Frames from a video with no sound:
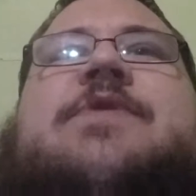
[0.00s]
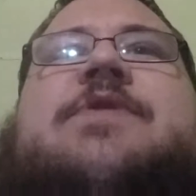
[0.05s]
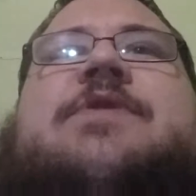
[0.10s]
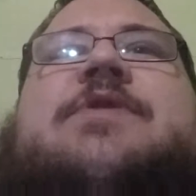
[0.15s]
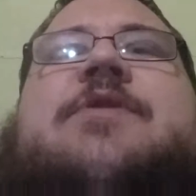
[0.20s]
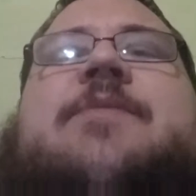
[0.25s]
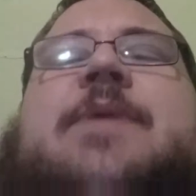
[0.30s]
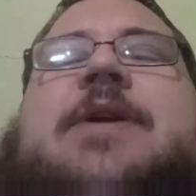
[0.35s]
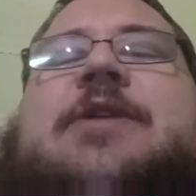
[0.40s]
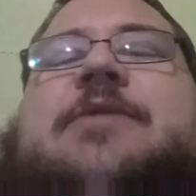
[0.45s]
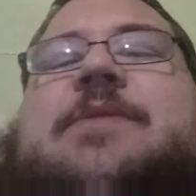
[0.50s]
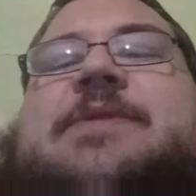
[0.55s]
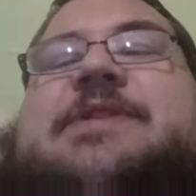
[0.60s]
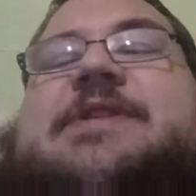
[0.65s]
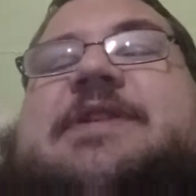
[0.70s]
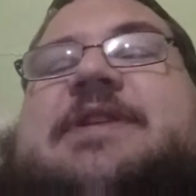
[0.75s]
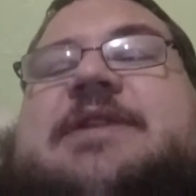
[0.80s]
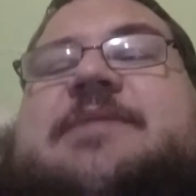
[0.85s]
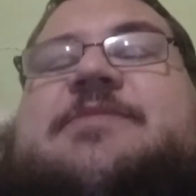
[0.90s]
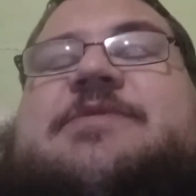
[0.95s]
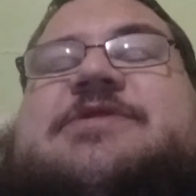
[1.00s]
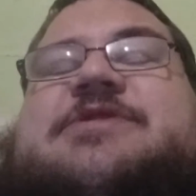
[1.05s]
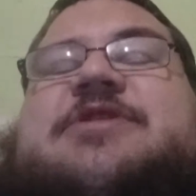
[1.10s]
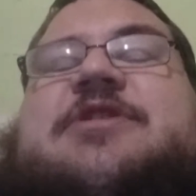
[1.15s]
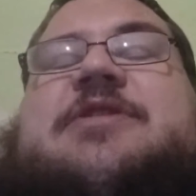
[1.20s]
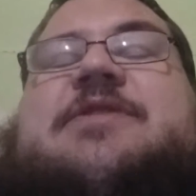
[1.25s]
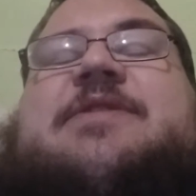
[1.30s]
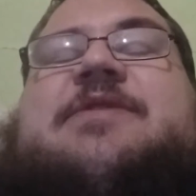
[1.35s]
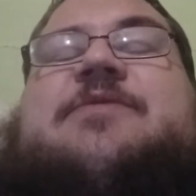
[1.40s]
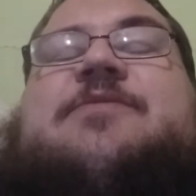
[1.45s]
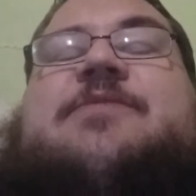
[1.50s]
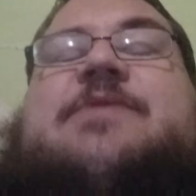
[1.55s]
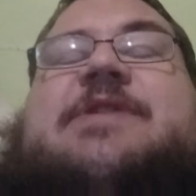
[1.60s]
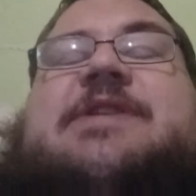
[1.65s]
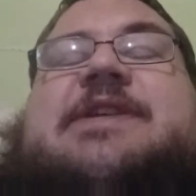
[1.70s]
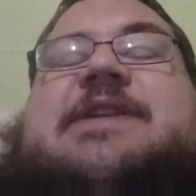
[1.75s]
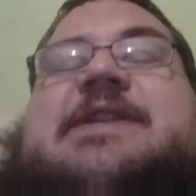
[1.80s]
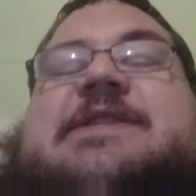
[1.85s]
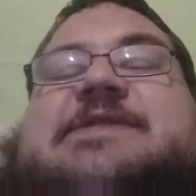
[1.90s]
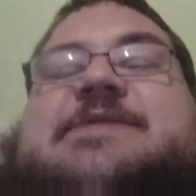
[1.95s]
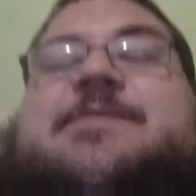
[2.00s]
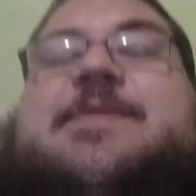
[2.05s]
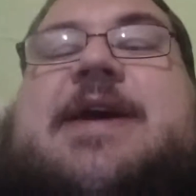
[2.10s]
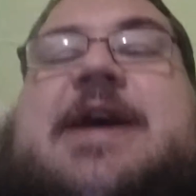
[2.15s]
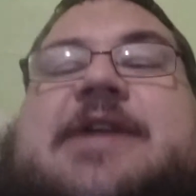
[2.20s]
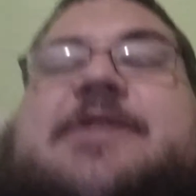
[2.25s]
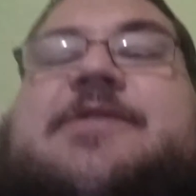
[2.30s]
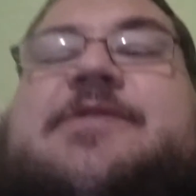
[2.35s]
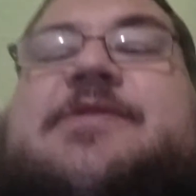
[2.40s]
no matter what the numbers are, that really doesn't matter